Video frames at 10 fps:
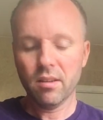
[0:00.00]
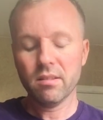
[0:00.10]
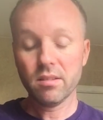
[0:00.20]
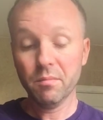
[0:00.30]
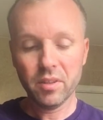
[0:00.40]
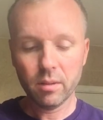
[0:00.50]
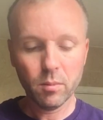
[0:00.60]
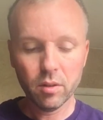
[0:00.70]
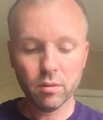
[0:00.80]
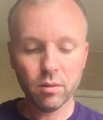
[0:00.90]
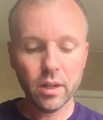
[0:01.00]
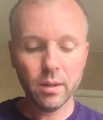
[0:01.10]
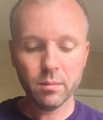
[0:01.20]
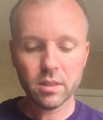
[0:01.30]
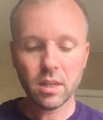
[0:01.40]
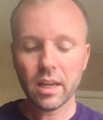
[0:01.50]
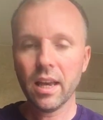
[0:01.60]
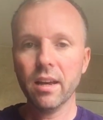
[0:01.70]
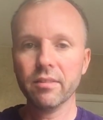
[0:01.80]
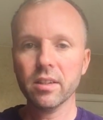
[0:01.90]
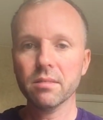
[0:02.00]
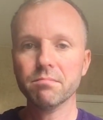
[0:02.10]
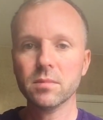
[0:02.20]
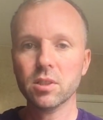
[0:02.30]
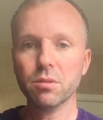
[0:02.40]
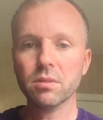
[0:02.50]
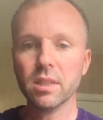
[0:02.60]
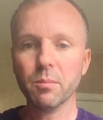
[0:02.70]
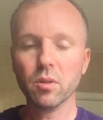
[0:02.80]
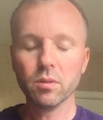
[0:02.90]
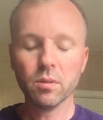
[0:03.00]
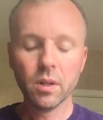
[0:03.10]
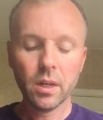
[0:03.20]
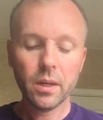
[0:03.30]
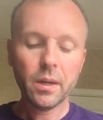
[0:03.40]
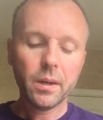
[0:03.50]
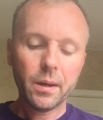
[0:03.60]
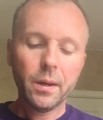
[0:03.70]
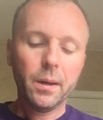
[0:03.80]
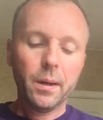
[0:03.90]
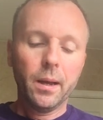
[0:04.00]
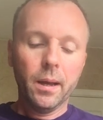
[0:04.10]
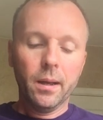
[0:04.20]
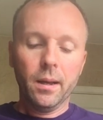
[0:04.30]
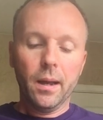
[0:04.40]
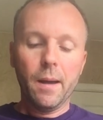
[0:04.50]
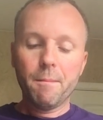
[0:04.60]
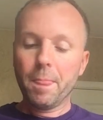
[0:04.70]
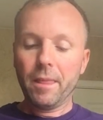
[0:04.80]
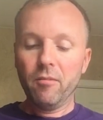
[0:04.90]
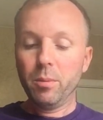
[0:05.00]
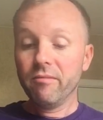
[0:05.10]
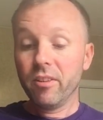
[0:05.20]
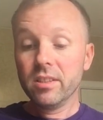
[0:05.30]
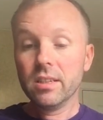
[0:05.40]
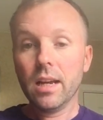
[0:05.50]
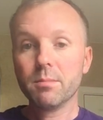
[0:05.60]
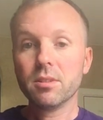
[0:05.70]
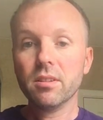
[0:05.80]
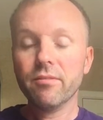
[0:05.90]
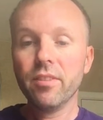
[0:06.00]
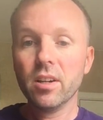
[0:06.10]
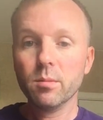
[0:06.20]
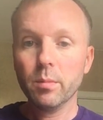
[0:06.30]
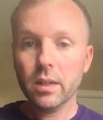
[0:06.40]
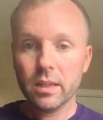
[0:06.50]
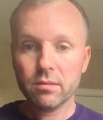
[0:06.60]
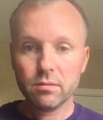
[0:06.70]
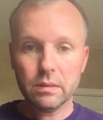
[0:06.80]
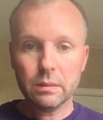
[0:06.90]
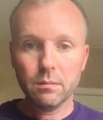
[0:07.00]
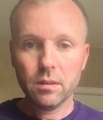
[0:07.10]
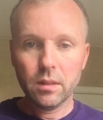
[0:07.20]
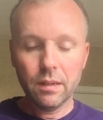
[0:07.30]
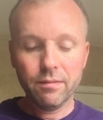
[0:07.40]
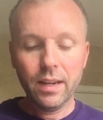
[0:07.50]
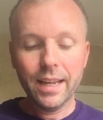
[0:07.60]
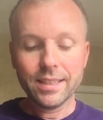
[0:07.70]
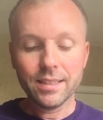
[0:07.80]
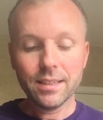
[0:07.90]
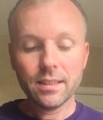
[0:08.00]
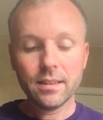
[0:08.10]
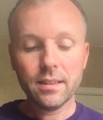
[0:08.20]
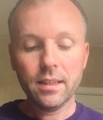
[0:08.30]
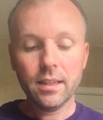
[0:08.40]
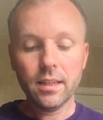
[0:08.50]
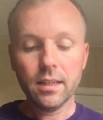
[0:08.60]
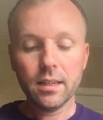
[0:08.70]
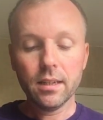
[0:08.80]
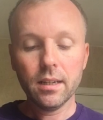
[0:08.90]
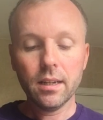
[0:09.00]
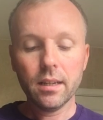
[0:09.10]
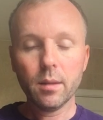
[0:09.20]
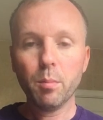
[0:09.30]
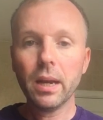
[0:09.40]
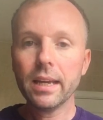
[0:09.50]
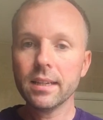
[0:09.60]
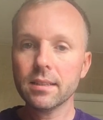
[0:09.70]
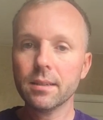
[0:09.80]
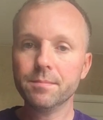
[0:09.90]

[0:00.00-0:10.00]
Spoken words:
something model. It's like a heavier duty model. I've been finding it absolutely fine, but of late the blade